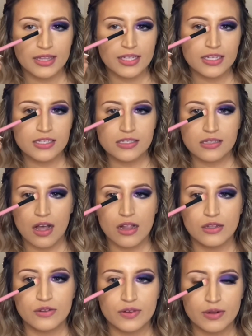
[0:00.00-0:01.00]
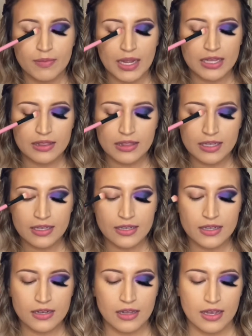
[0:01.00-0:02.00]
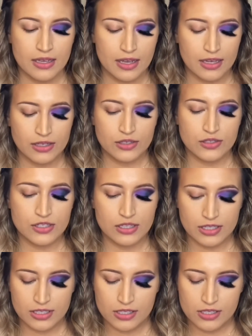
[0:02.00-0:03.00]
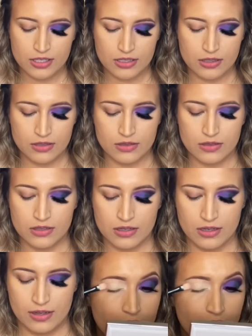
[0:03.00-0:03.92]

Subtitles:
this all over my lid like I usually do.